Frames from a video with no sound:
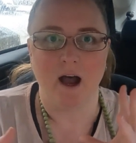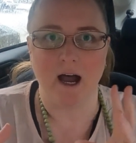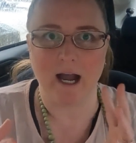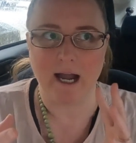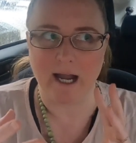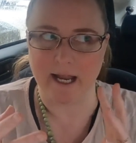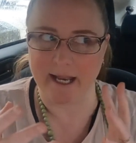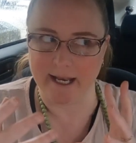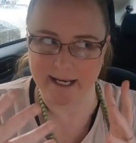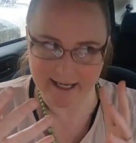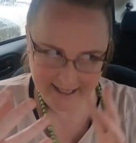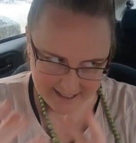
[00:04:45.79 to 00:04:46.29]

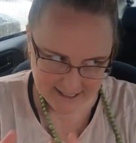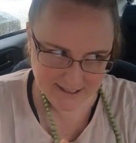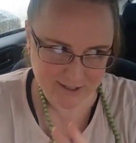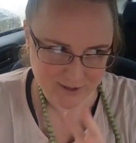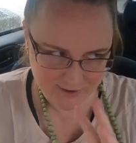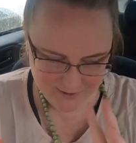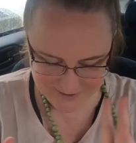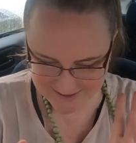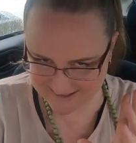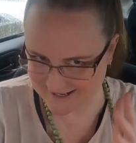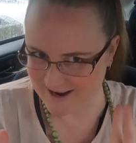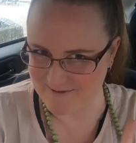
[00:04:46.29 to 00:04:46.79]
I need
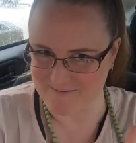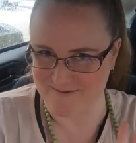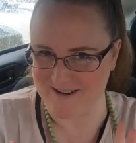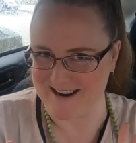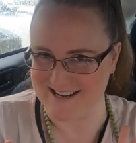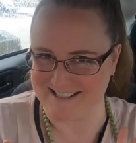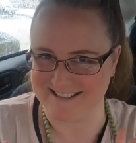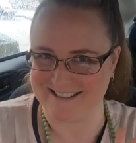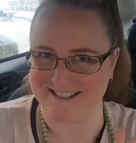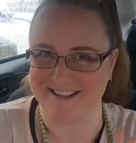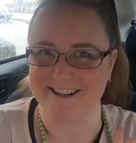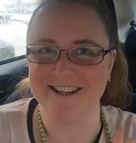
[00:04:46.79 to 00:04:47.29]
to do some
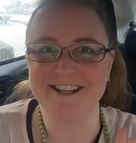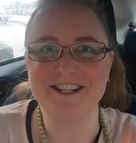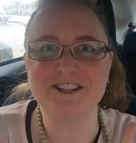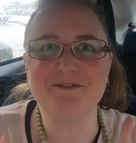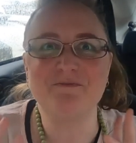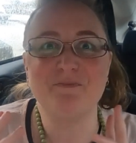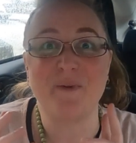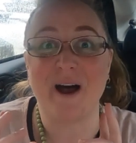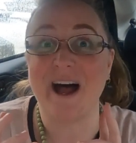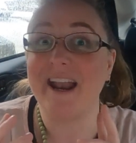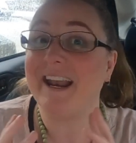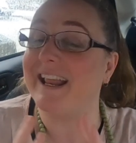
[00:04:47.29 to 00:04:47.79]

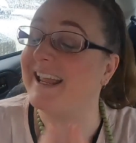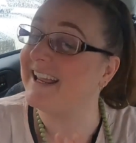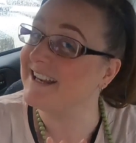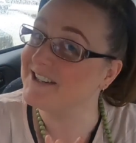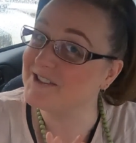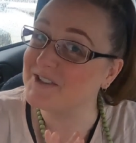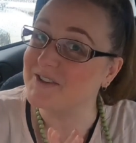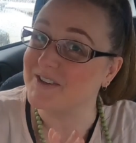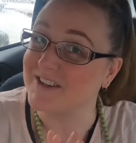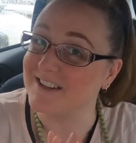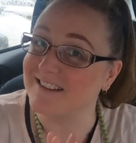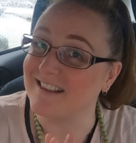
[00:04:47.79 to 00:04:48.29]
research, but
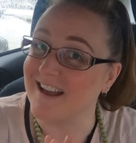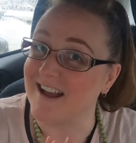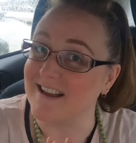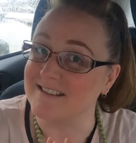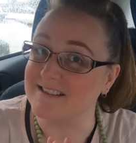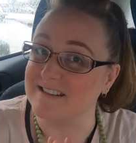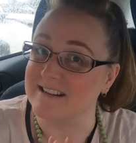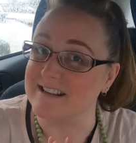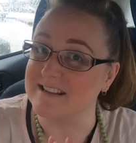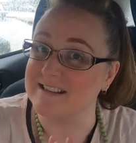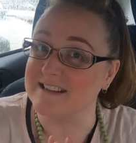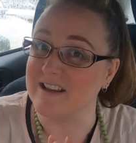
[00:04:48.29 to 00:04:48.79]
in
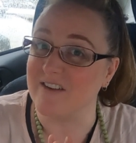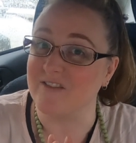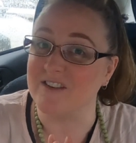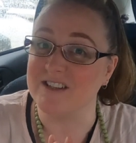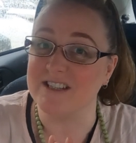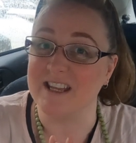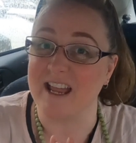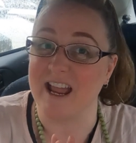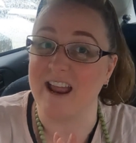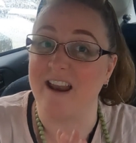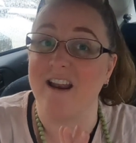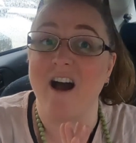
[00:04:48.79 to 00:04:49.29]

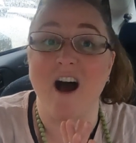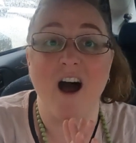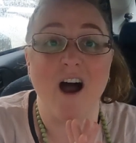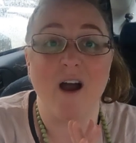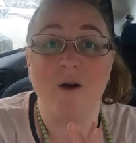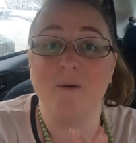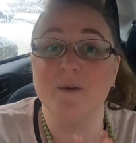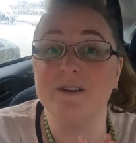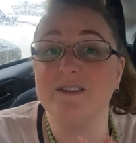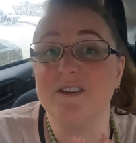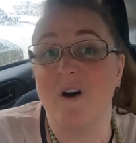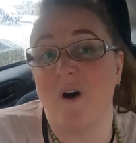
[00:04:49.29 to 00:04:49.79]
2017
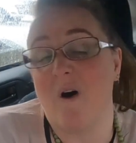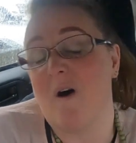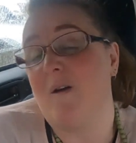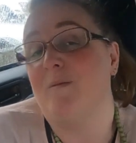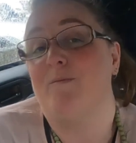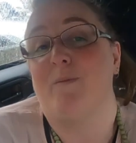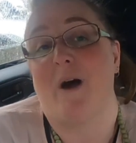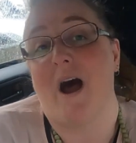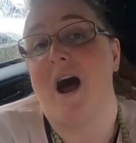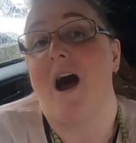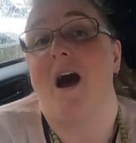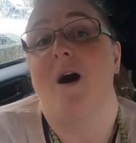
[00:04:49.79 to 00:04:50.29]
I was
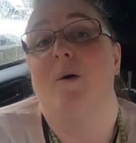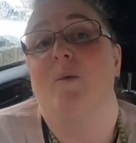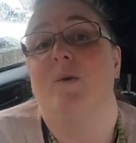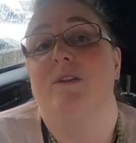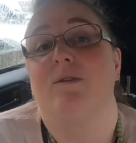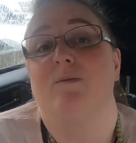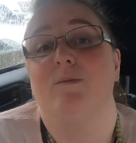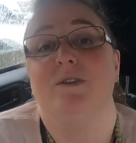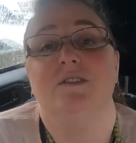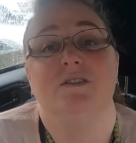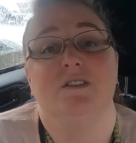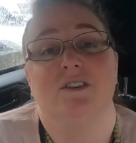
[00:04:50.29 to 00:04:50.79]
on par
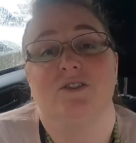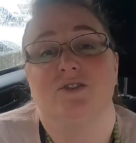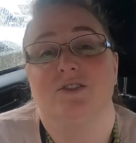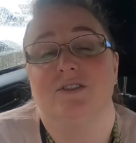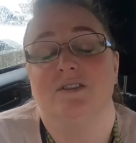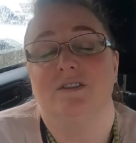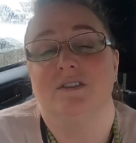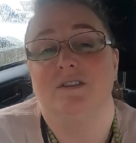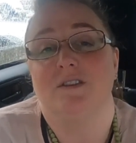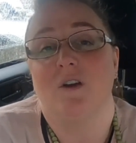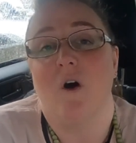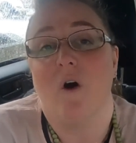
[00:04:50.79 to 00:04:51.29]
with
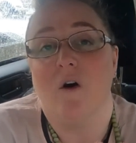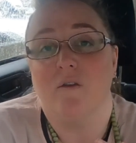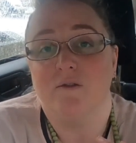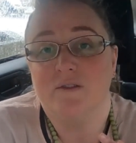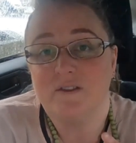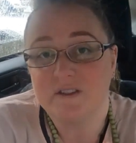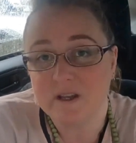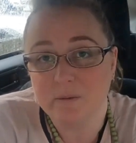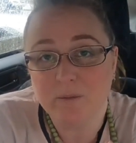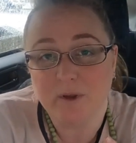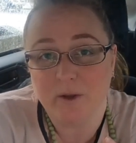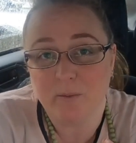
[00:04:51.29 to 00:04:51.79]
musicians of
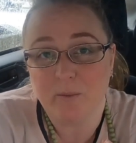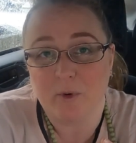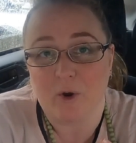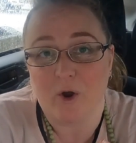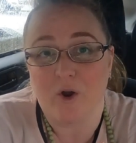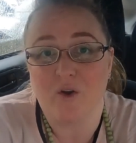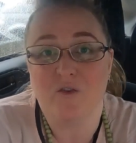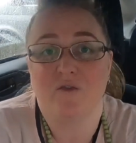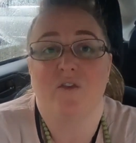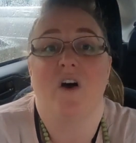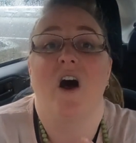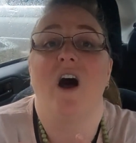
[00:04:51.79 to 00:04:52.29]
similar
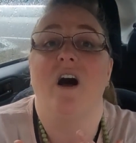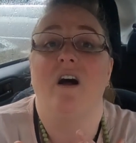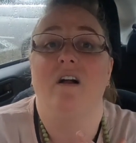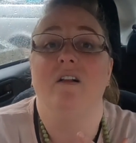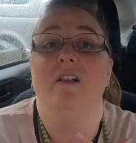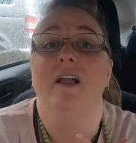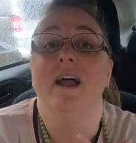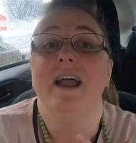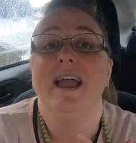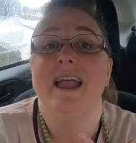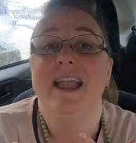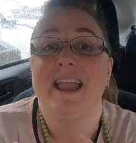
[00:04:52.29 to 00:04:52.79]

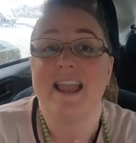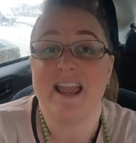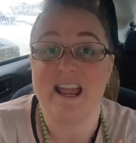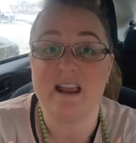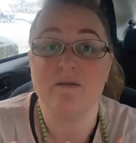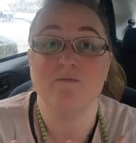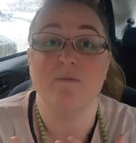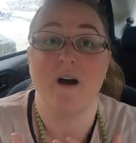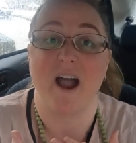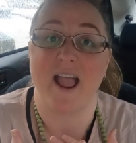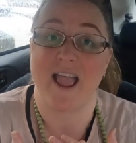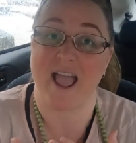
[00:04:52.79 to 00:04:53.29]
profile
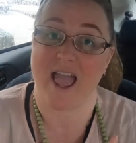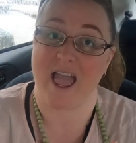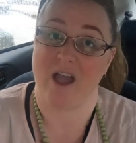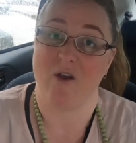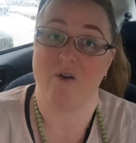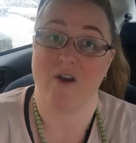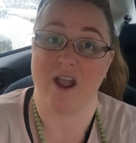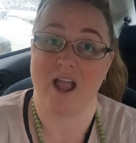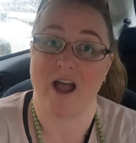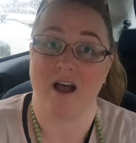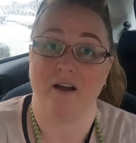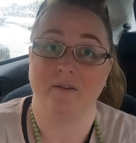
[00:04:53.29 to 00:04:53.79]
in my
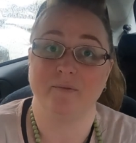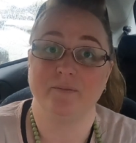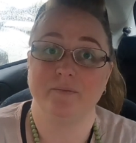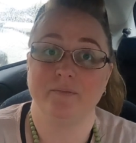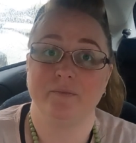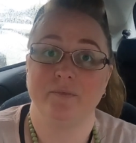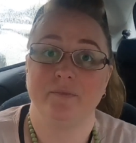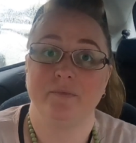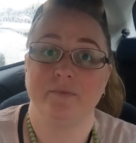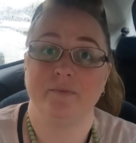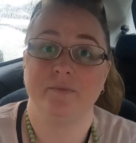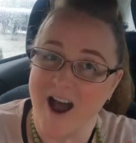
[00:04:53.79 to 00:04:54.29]
area.
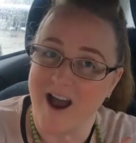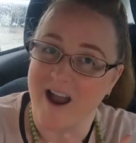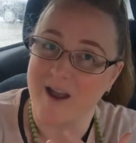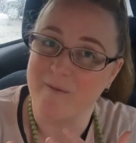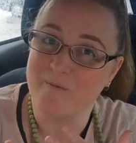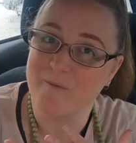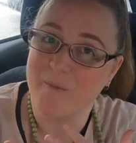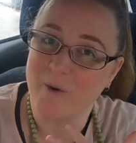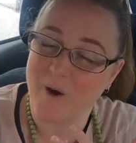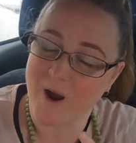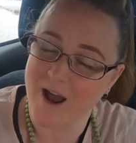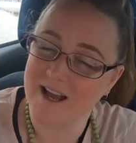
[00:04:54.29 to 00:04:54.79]

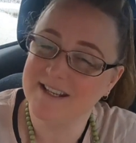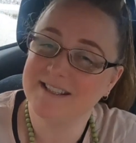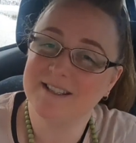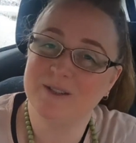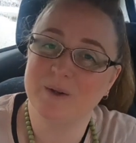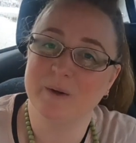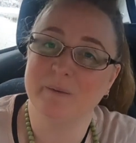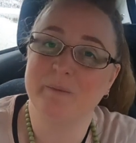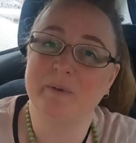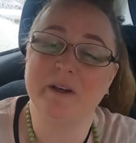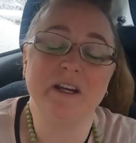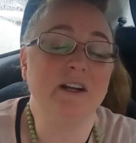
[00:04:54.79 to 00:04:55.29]
I'm priced
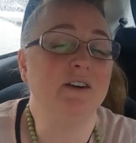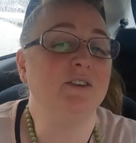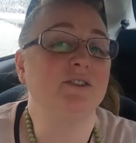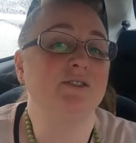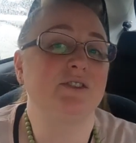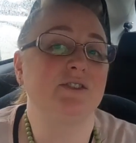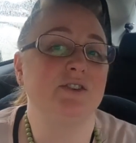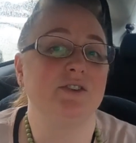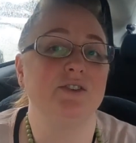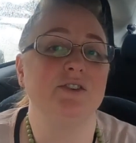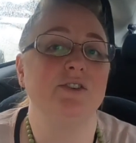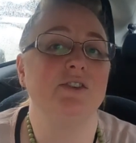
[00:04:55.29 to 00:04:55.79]
to appeal
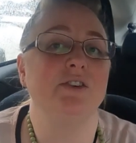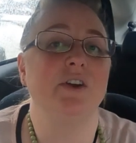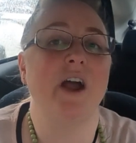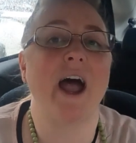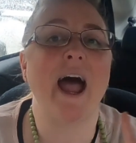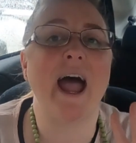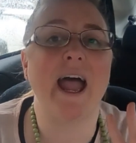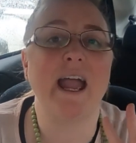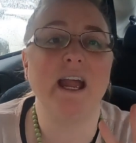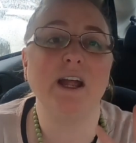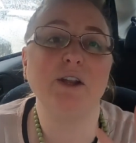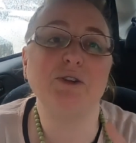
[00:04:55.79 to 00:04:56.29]
to
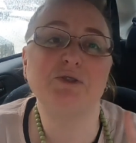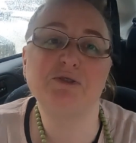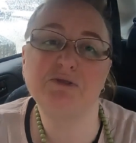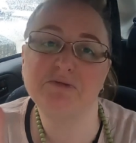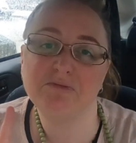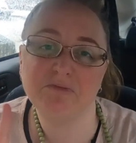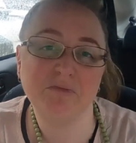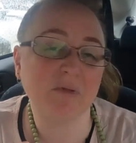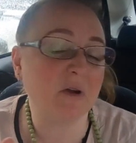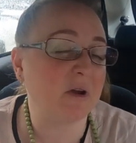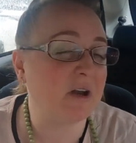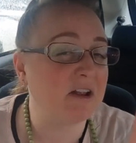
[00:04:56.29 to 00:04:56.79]
age
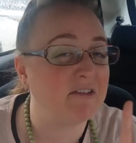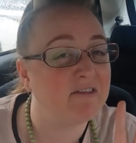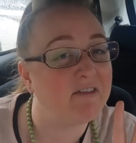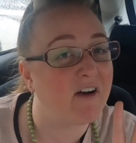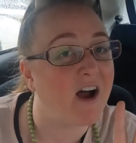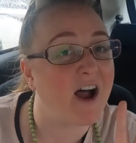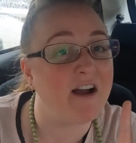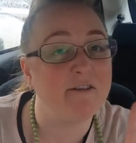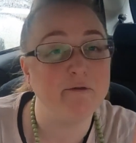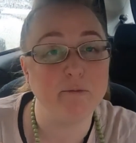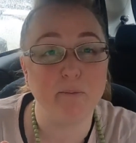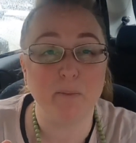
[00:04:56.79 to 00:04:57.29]

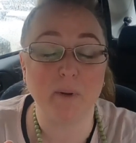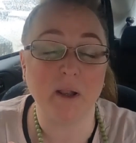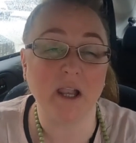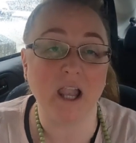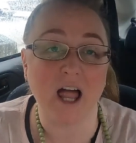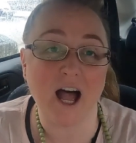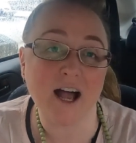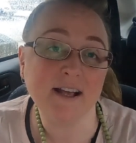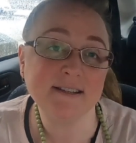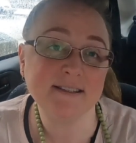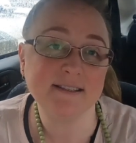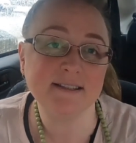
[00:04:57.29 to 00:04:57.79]
35
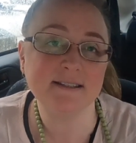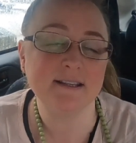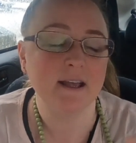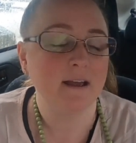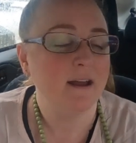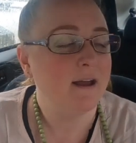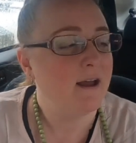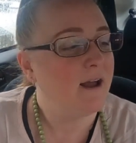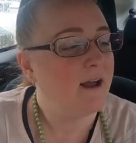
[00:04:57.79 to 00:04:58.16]
plus,